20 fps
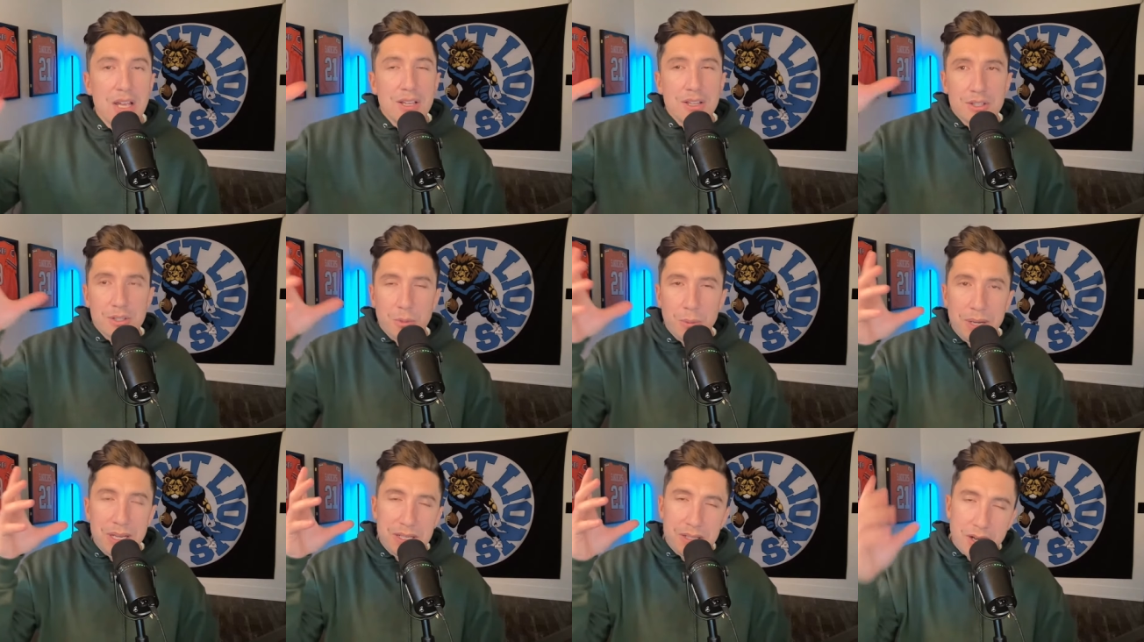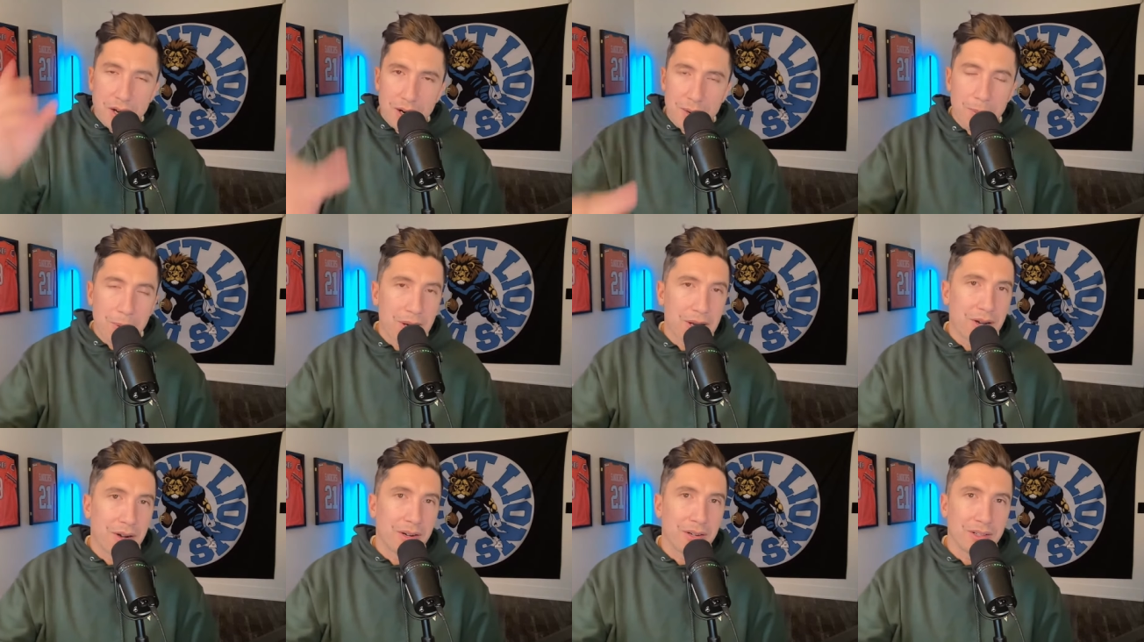So we can talk about
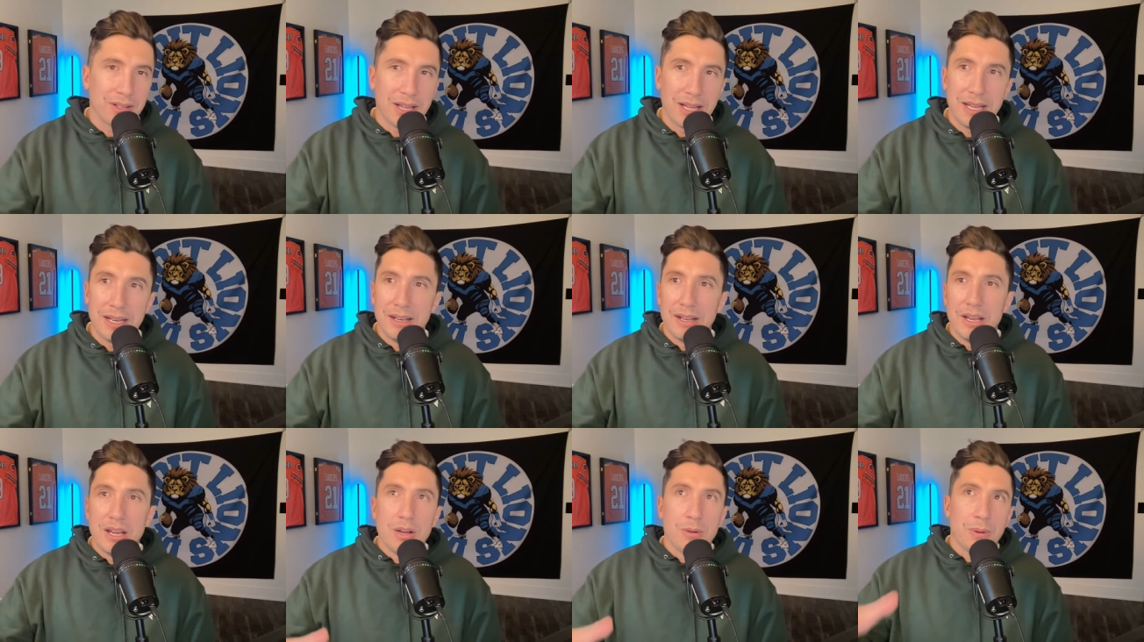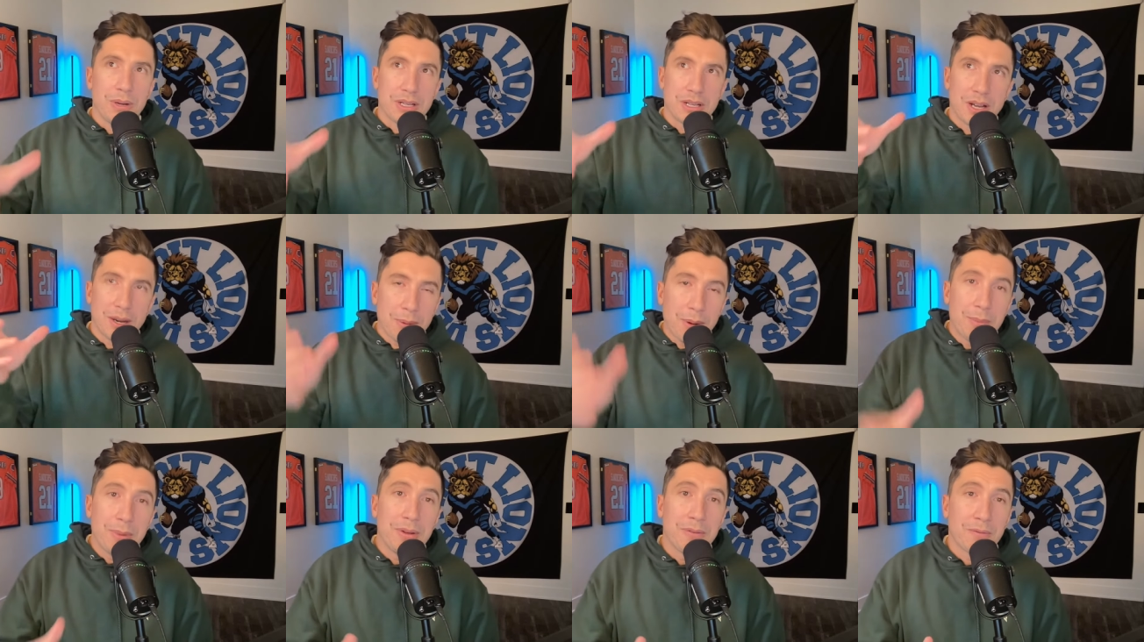Aaron Glenn. We can talk
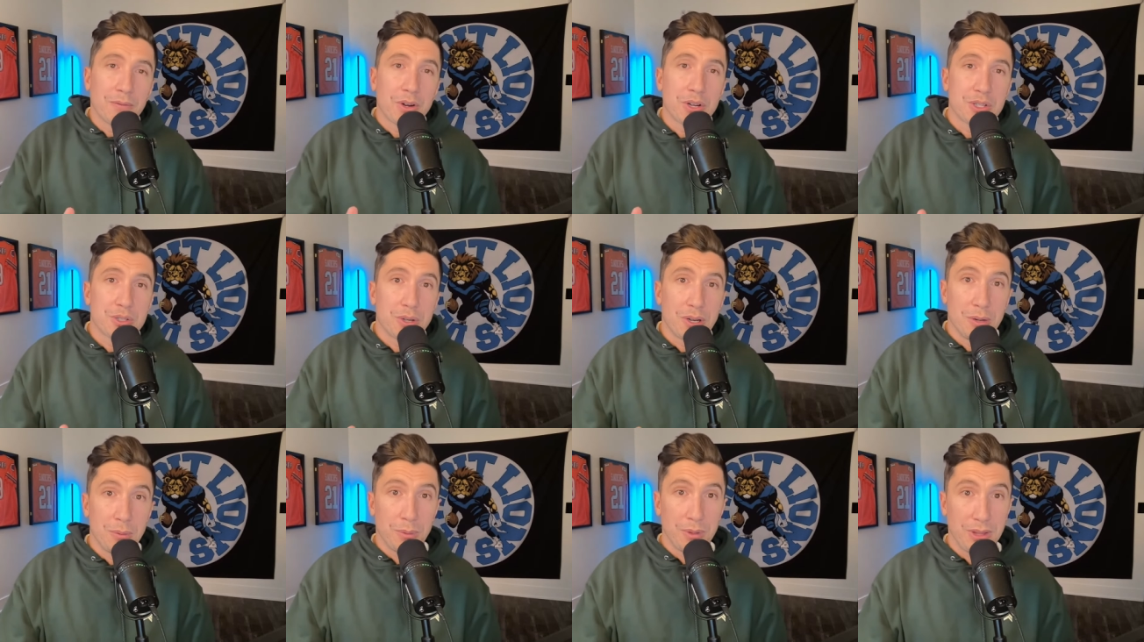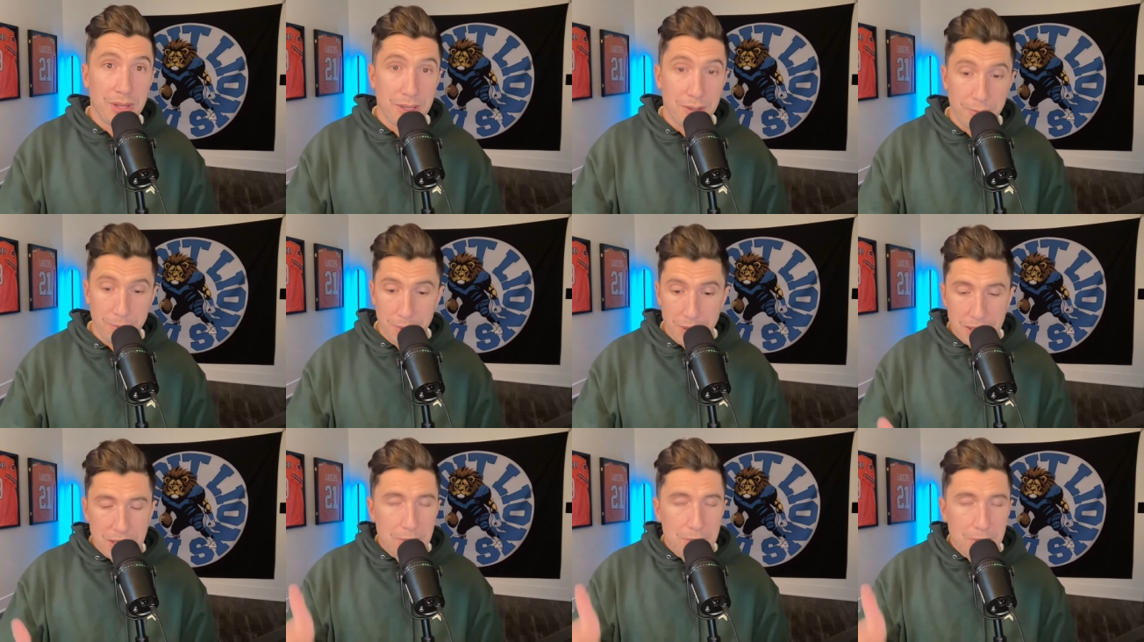about being frustrated with him.